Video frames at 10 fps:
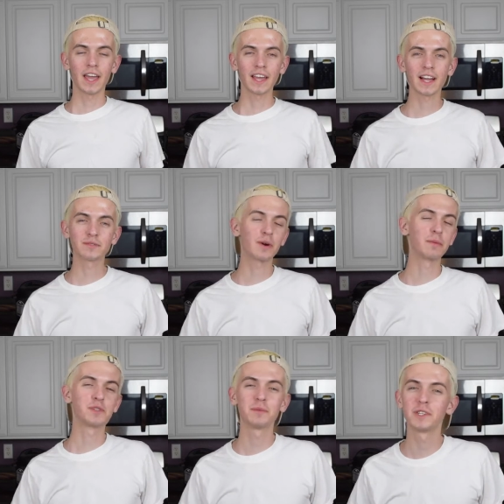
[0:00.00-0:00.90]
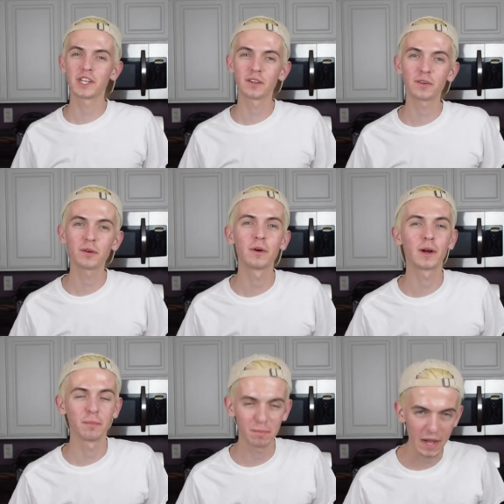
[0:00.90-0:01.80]
Hey guys, welcome to my channel or
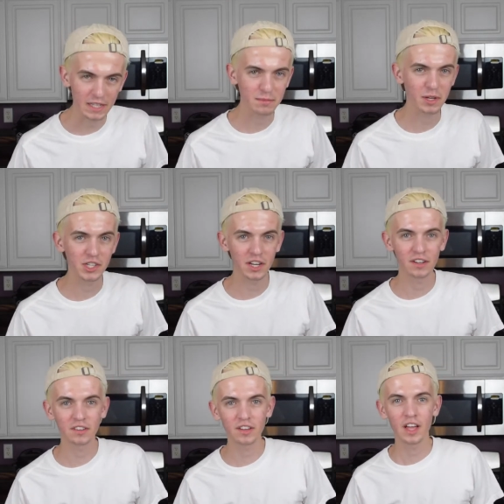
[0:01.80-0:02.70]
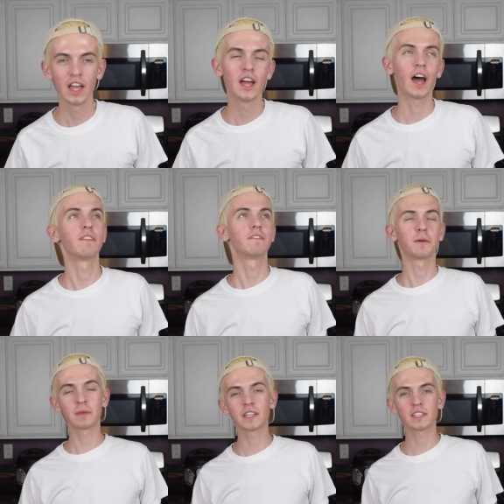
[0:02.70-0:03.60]
welcome back to my channel. I'm
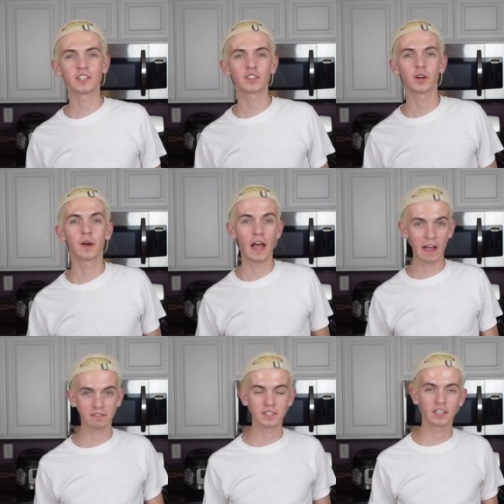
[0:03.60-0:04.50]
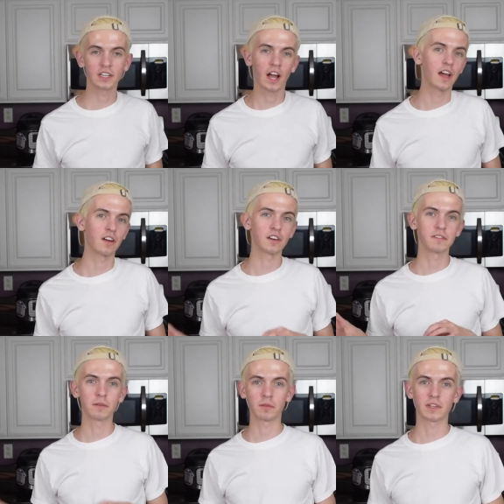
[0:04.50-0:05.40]
filming this intro after I already
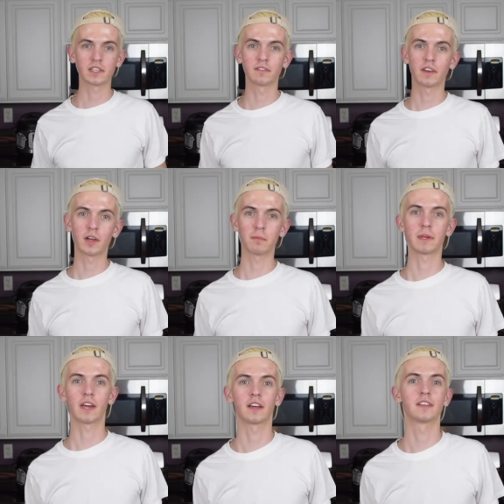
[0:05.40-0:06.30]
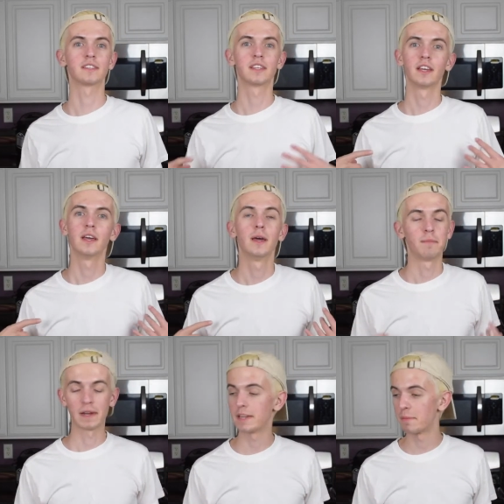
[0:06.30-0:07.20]
filmed the rest of the video because
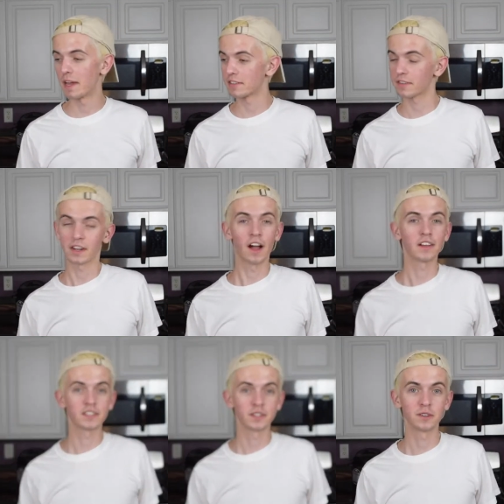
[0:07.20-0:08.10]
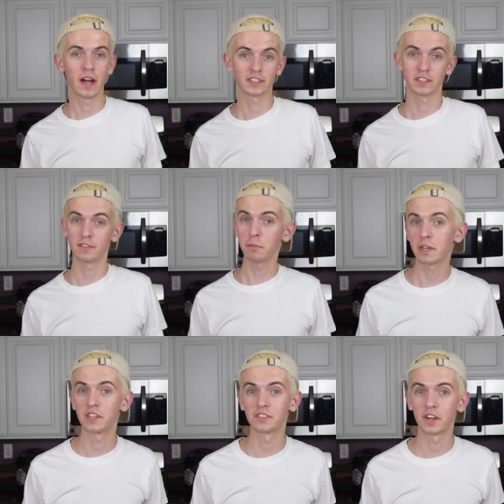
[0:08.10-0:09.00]
my dumbass forgot to actually film an
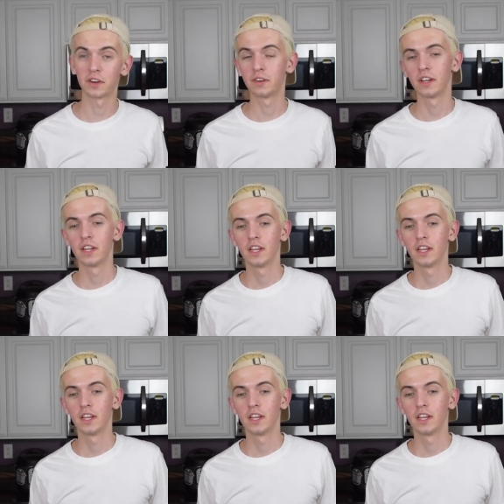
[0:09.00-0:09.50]
intro.